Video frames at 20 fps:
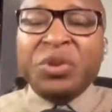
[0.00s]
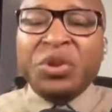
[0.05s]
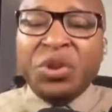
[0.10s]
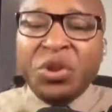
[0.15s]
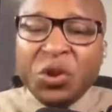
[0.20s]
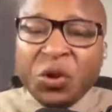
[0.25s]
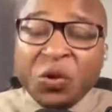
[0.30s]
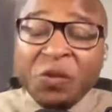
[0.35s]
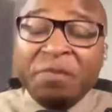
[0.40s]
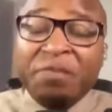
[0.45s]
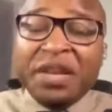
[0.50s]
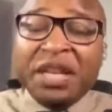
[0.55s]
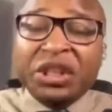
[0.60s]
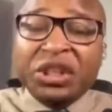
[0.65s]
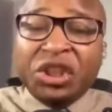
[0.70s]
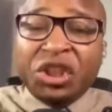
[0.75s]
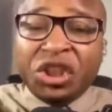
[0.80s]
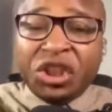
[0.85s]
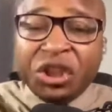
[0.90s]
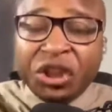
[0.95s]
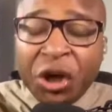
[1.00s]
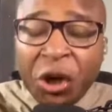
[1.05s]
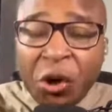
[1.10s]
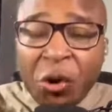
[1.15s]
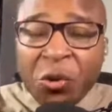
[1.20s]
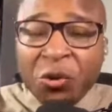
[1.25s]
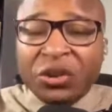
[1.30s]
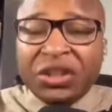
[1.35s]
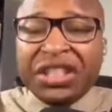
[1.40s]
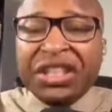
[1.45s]
You've been
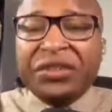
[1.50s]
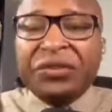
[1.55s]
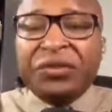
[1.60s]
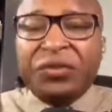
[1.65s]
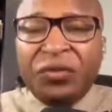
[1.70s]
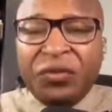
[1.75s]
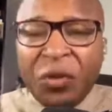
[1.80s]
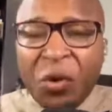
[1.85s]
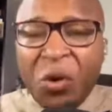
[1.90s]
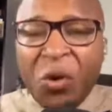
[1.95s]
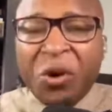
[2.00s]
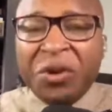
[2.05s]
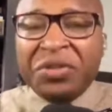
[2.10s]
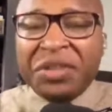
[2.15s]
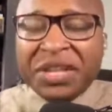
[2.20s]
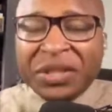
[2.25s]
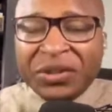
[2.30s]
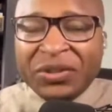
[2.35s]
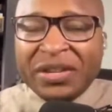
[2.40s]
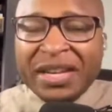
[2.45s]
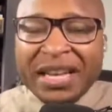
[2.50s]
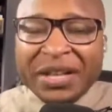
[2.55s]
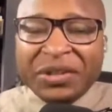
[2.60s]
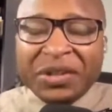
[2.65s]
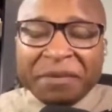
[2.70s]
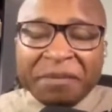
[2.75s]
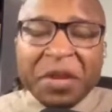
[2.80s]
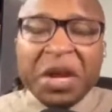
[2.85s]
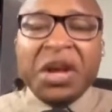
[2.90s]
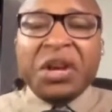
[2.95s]
chosen for this
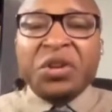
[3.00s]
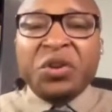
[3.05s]
season.